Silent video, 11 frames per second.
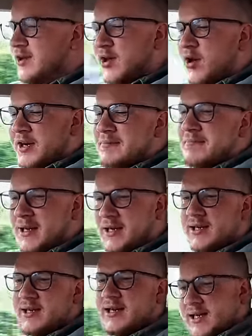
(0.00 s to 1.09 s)
Not in a
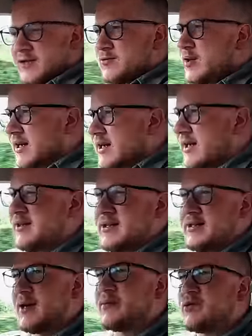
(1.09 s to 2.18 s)
million years would I clean
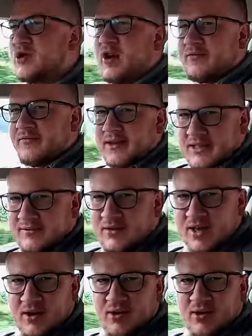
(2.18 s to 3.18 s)
this up and try and fix everything